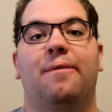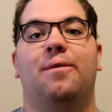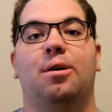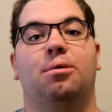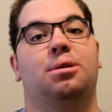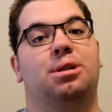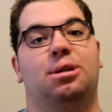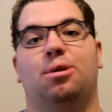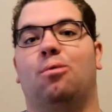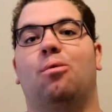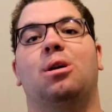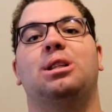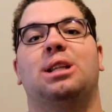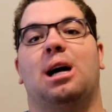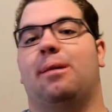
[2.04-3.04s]
folks,
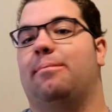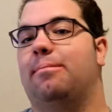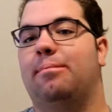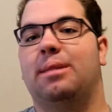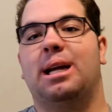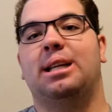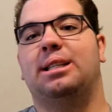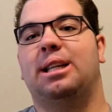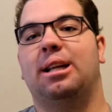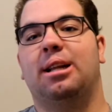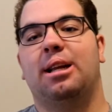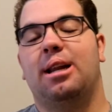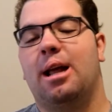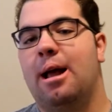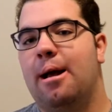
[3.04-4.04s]
what's up? It's
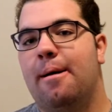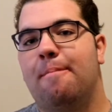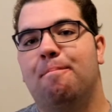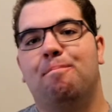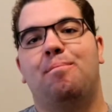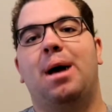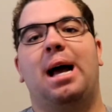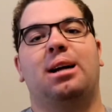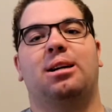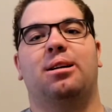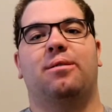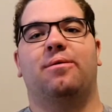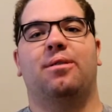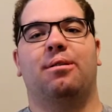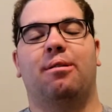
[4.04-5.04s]
Dylan, back
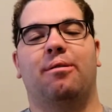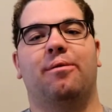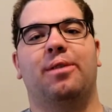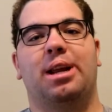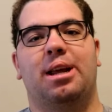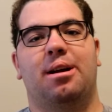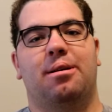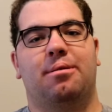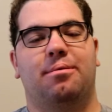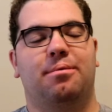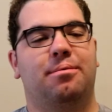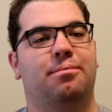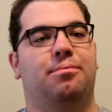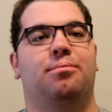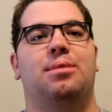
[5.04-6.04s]
here for another video.
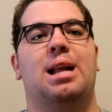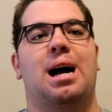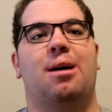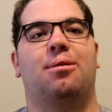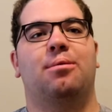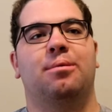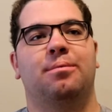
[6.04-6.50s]
Now,